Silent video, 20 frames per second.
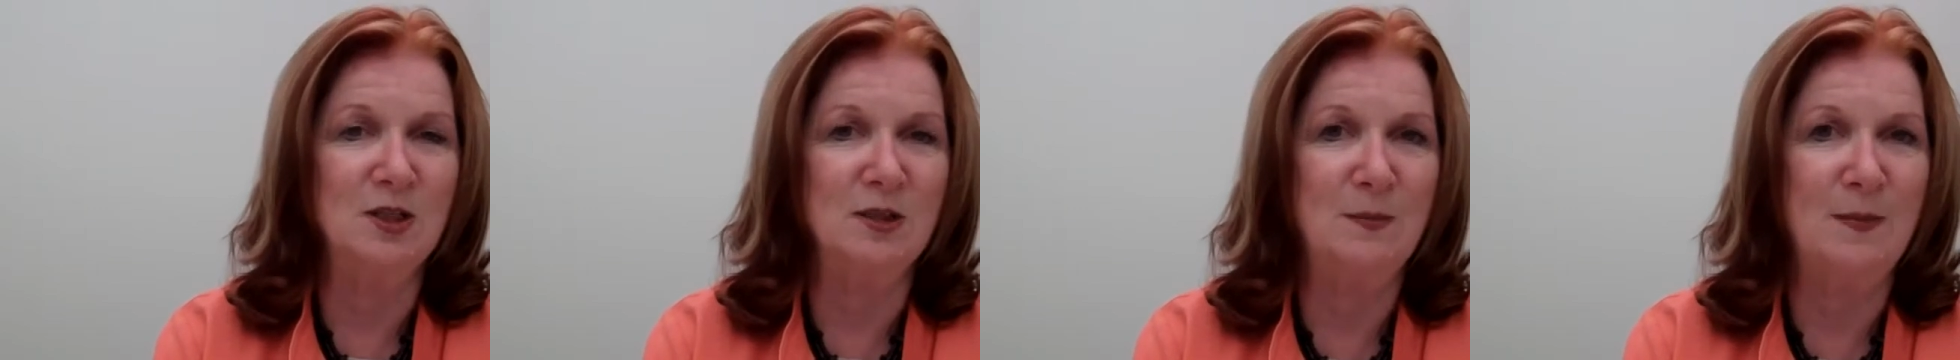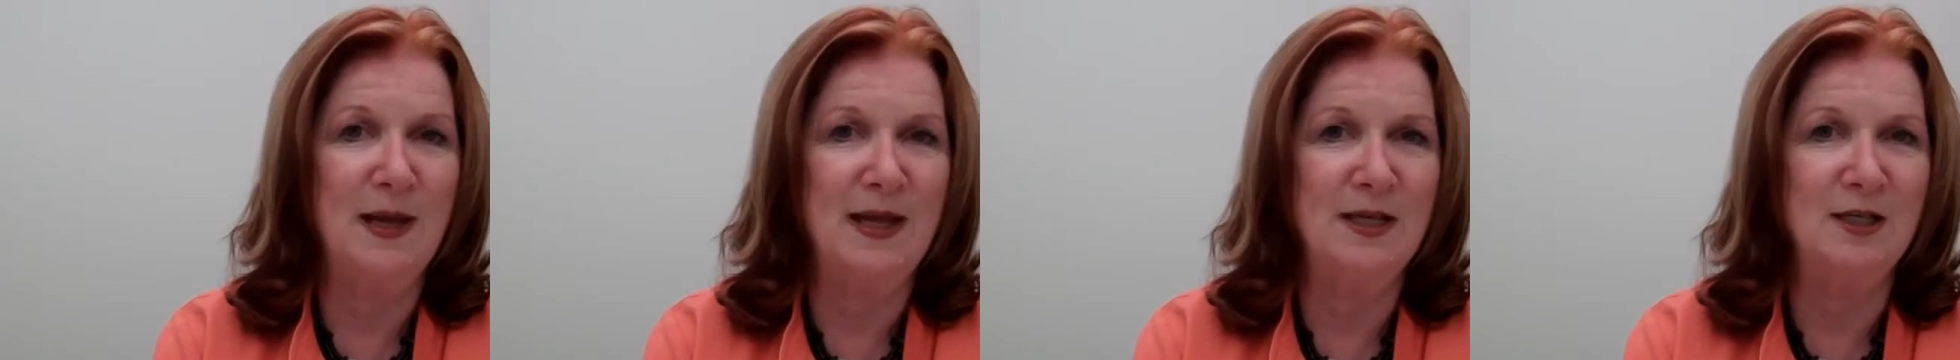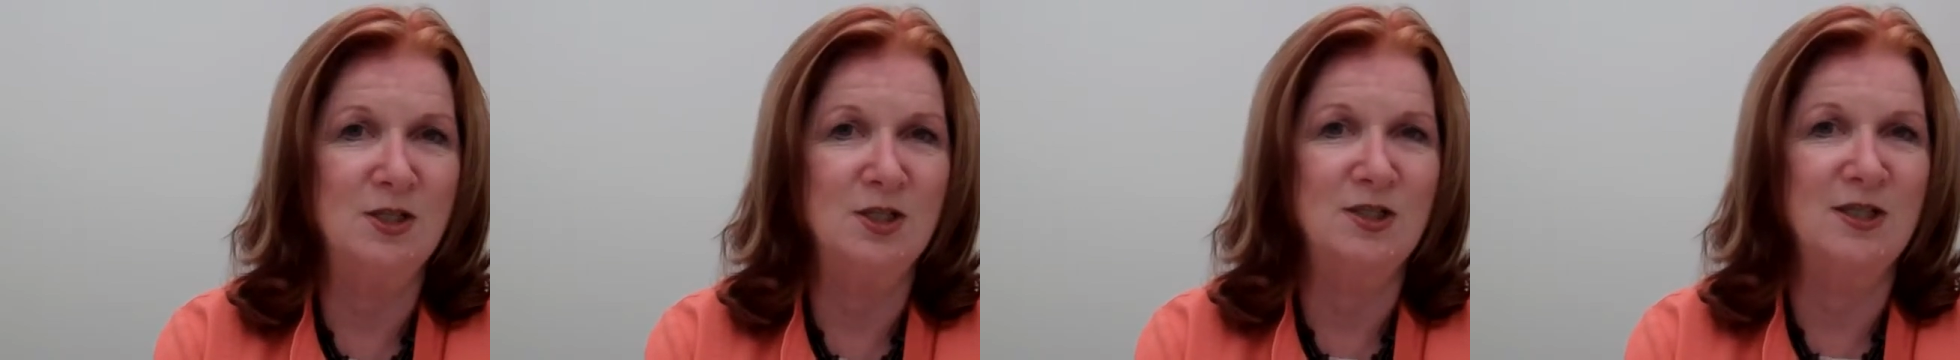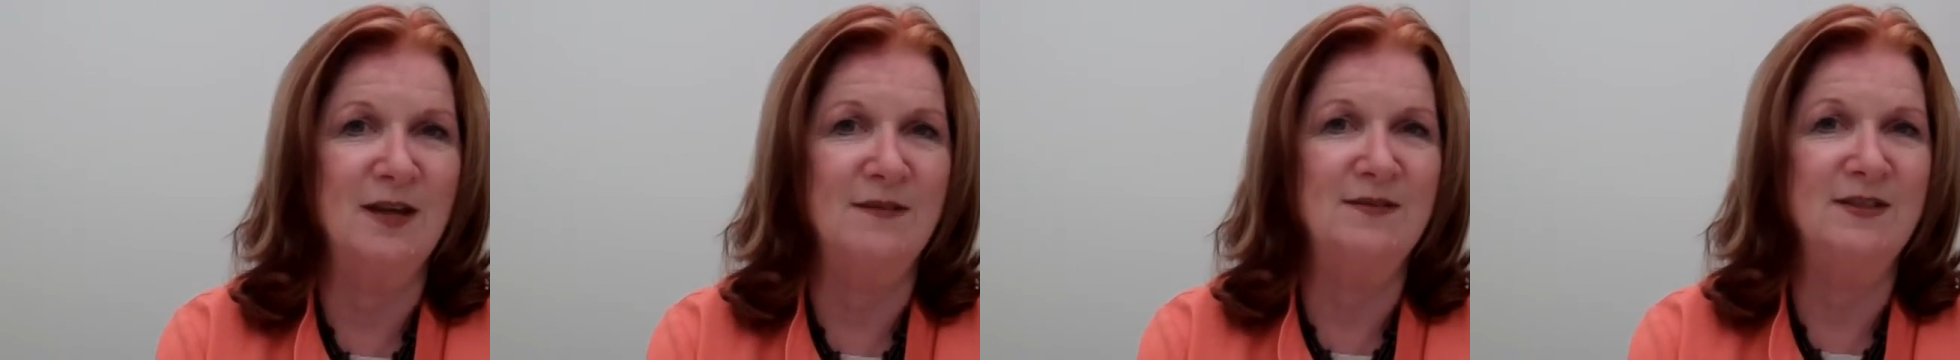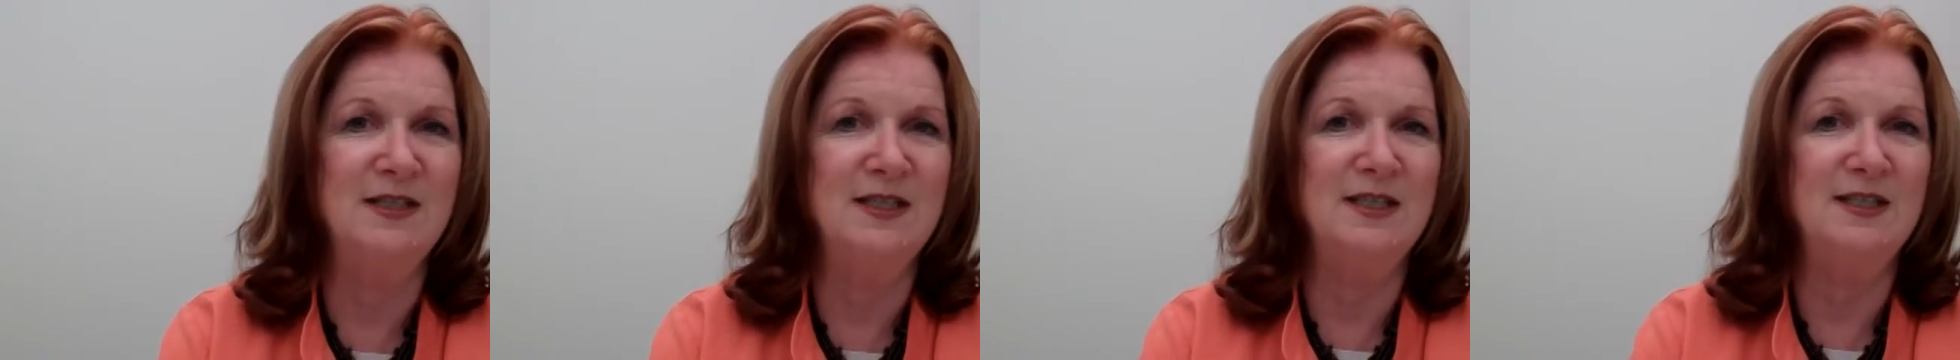page
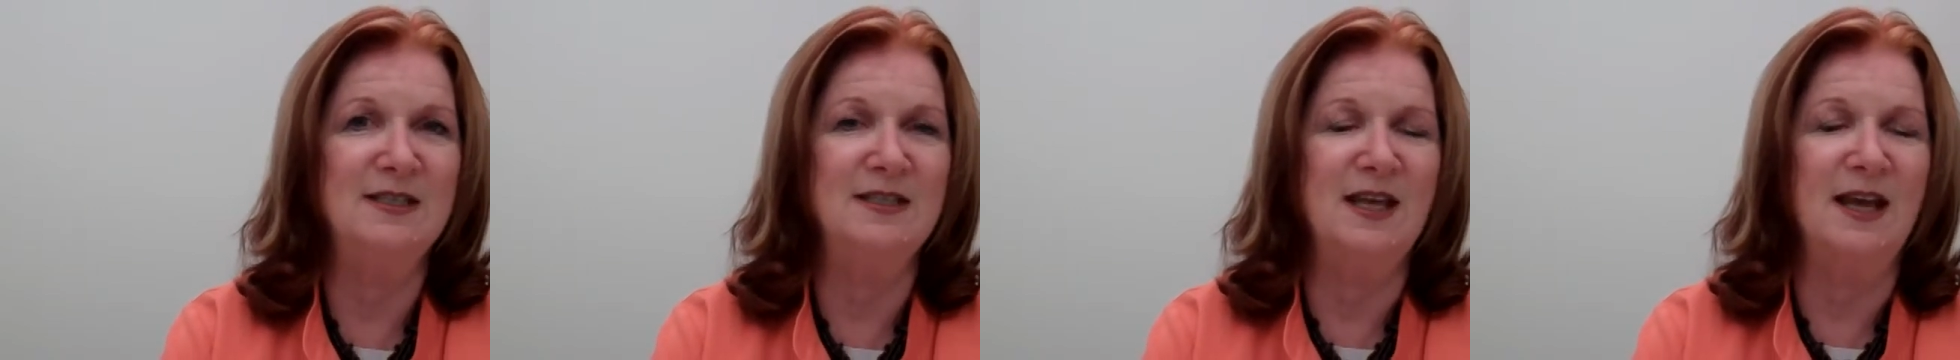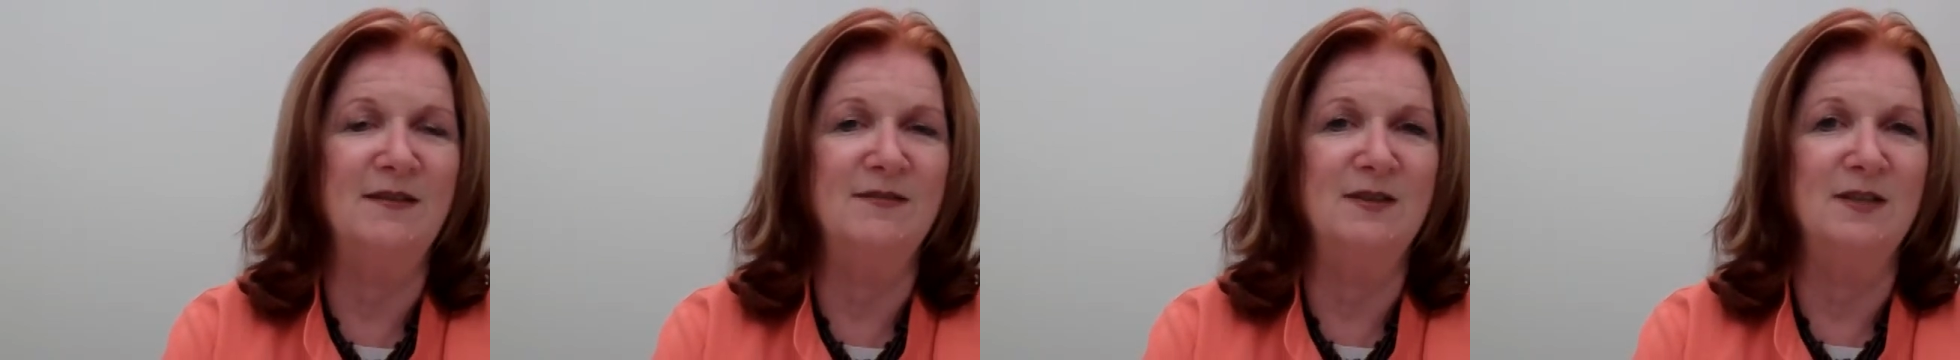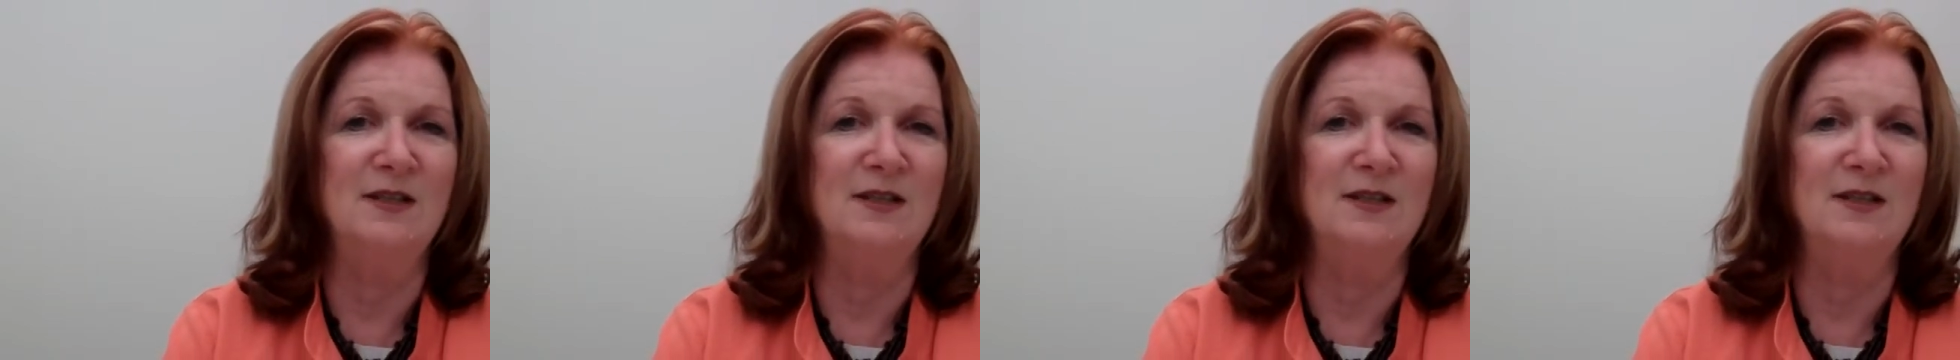77